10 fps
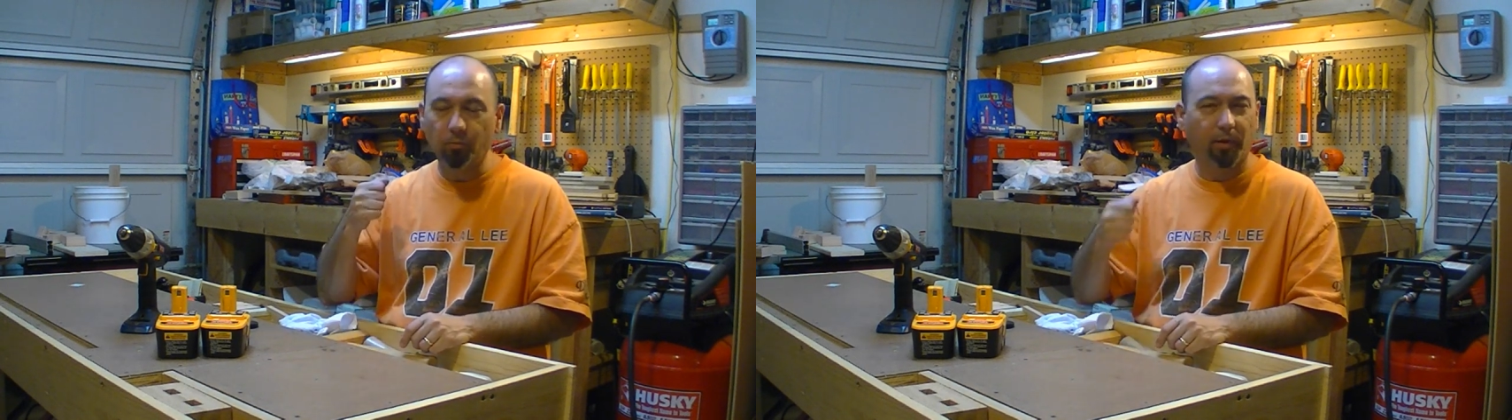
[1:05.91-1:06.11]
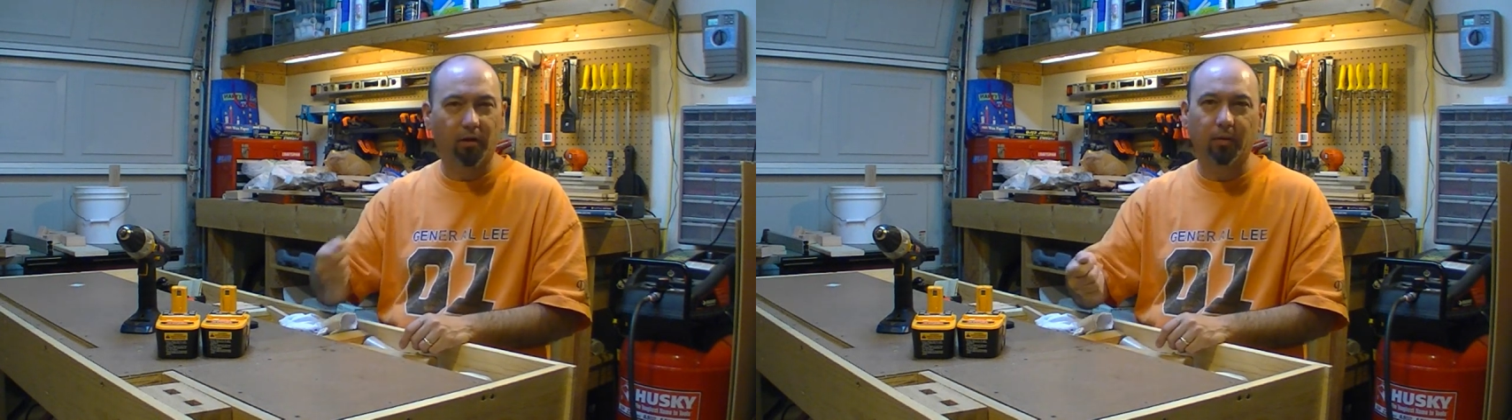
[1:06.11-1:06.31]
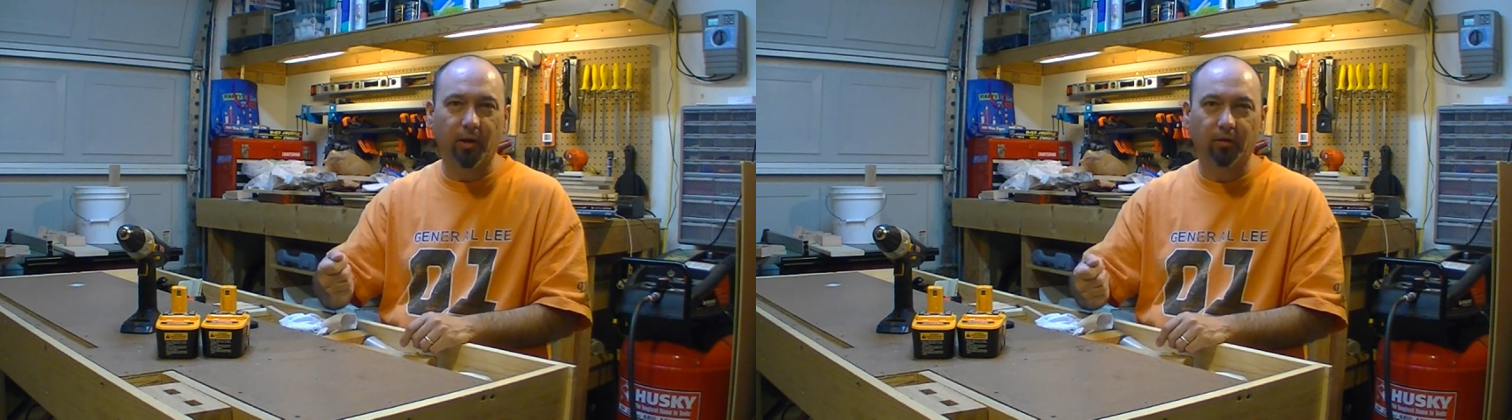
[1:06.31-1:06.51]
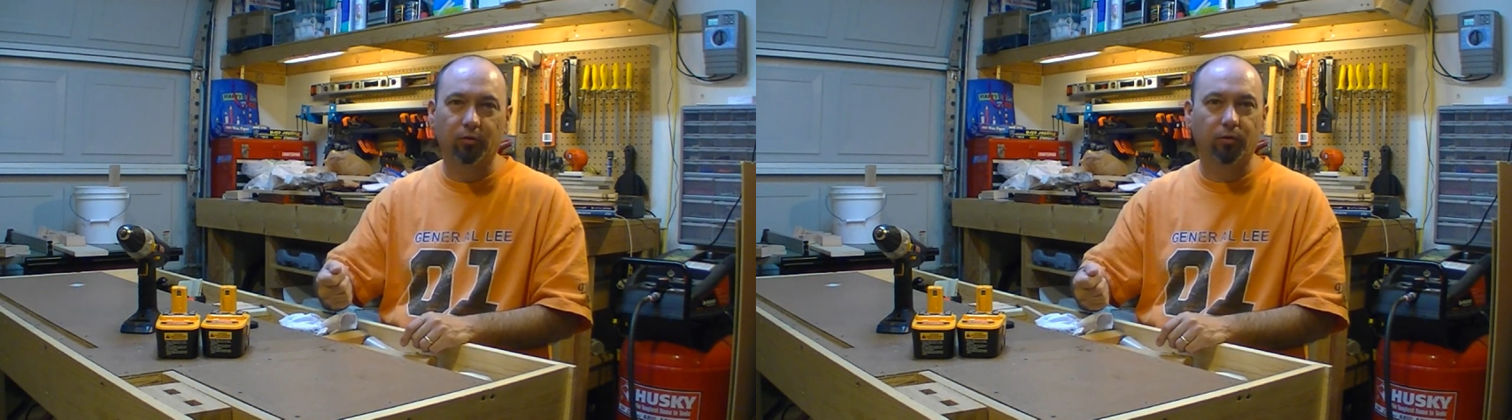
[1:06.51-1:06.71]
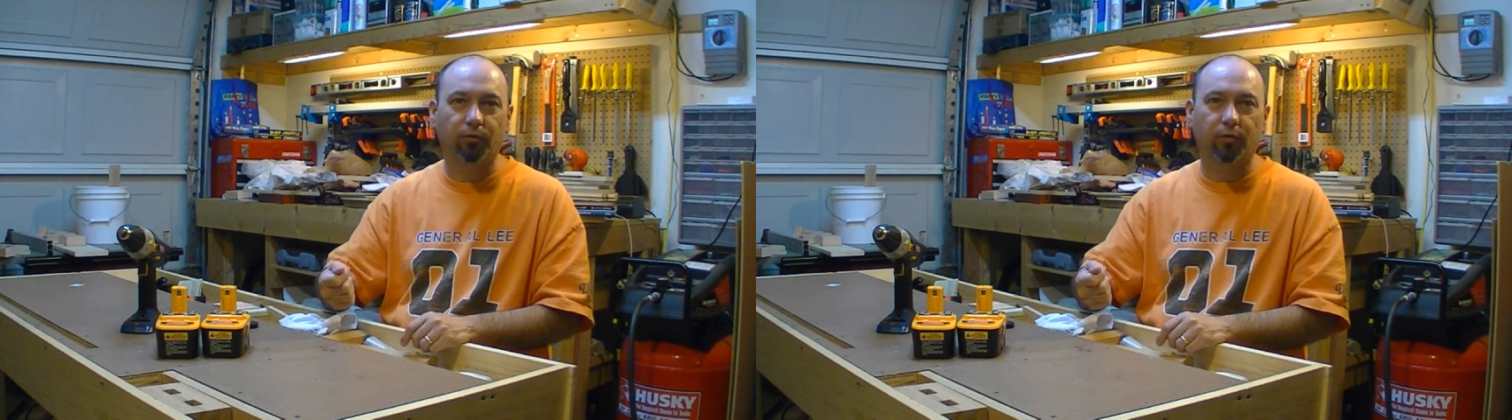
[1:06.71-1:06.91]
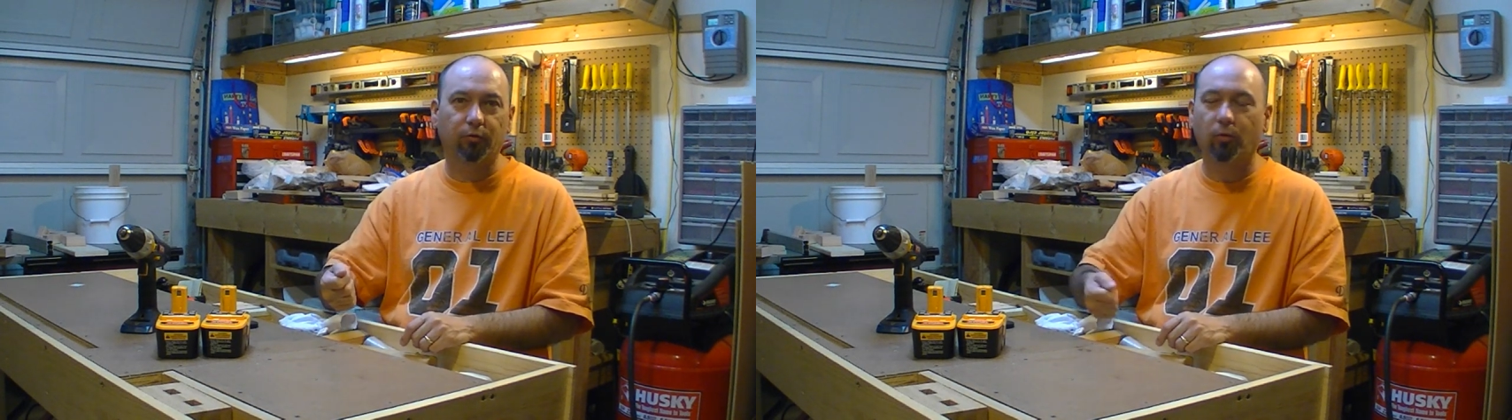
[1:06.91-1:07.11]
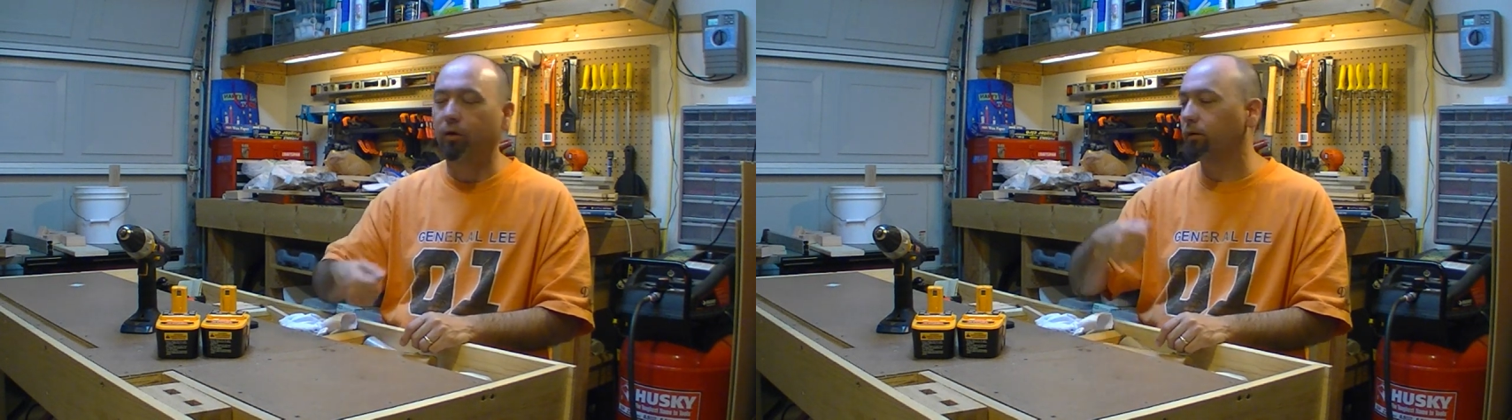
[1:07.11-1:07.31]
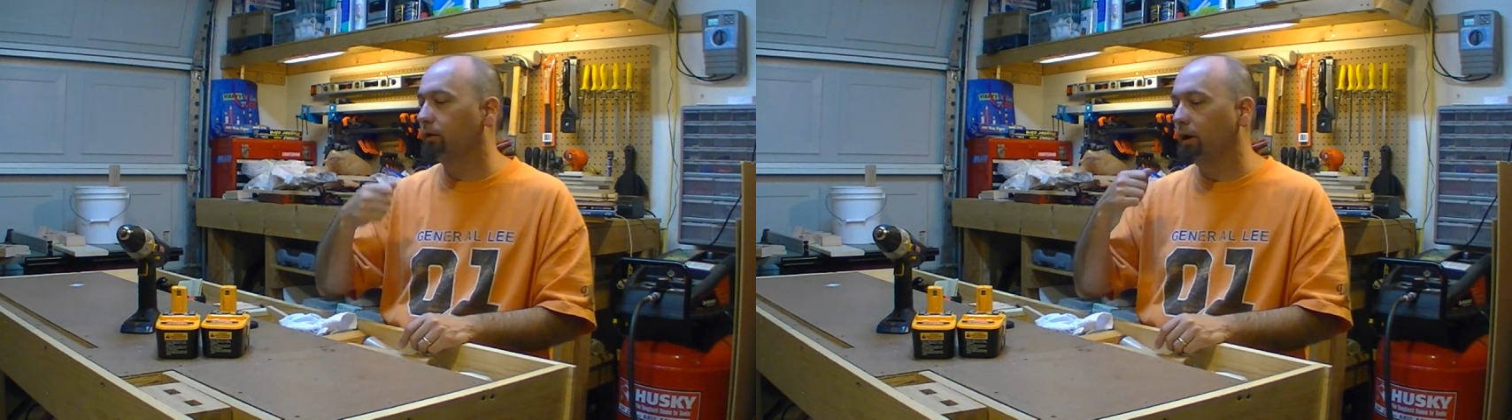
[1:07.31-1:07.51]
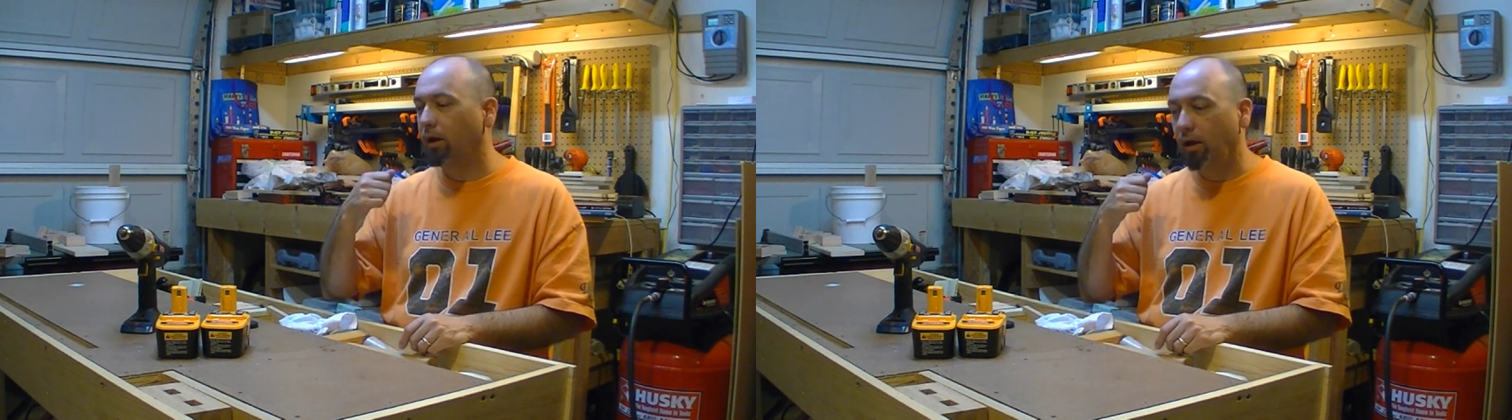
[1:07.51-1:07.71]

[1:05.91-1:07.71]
Barely made it through the first one